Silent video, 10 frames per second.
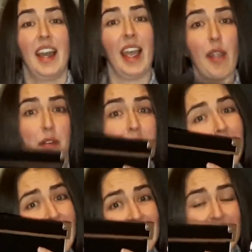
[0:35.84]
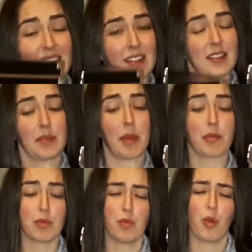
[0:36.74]
even bigger sizes in my
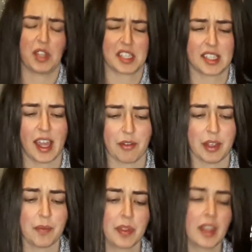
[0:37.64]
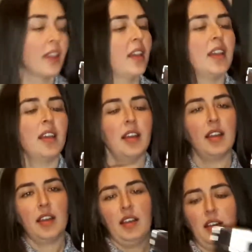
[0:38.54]
room. Whoa, this is heavy.
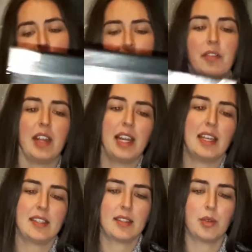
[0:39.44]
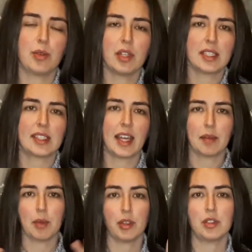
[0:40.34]
What I realized soon is
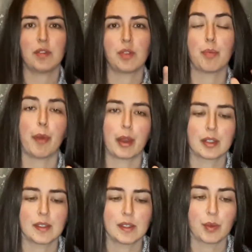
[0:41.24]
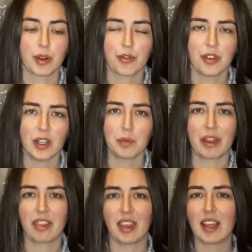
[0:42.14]
that most of the boxes were filled
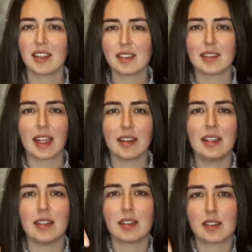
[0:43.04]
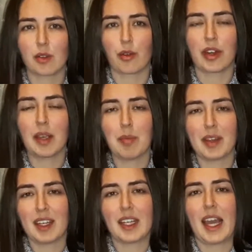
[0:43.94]
with things that needed storing,
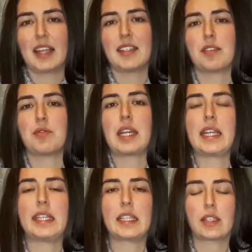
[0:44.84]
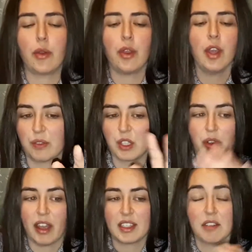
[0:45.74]
but that I didn't really need to. So
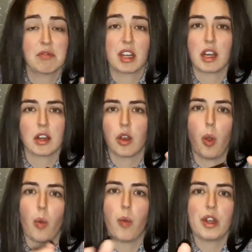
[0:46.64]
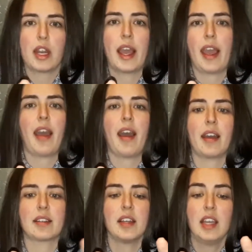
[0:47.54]
I didn't really know what I
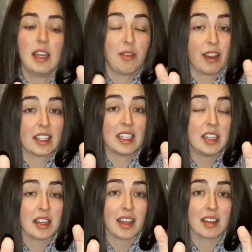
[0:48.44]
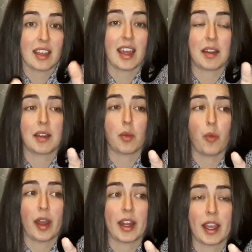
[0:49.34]
had, if I needed it, and
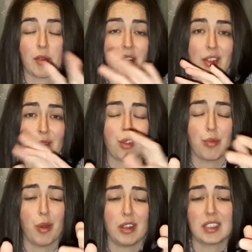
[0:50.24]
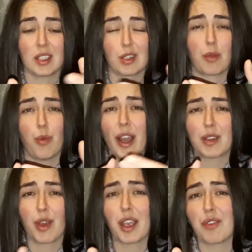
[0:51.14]
when I went through the boxes, I was like, why
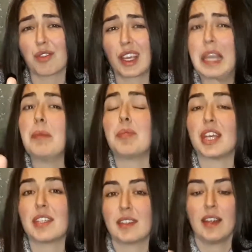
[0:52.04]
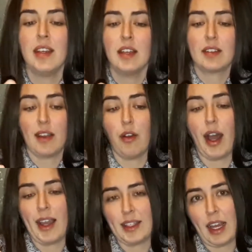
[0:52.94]
do I even keep this? So
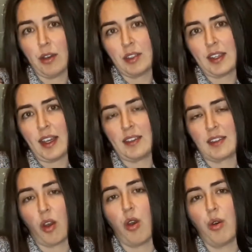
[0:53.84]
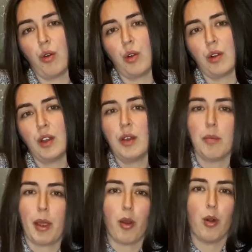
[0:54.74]
I downsized
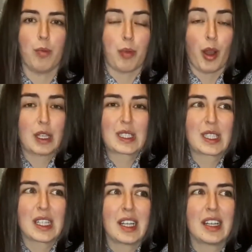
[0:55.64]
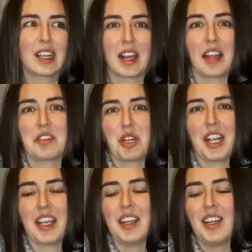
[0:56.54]
my whole box
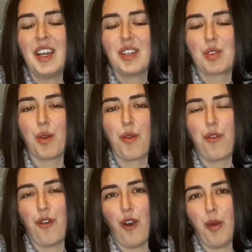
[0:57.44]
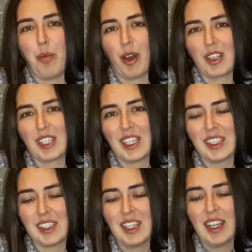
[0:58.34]
cluttering to 4
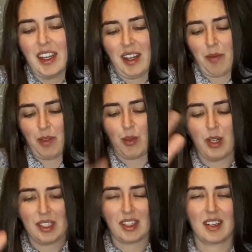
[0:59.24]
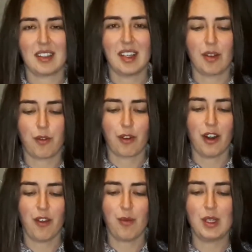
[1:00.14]
boxes. The ones that are in
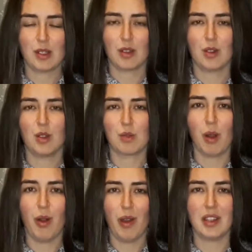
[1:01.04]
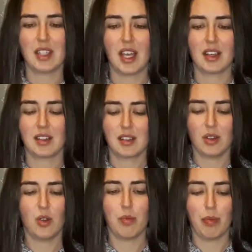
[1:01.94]
front of me, so 2 small ones and
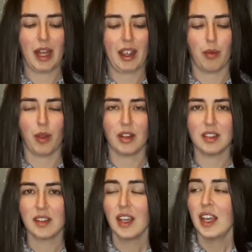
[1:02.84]
2 black ones.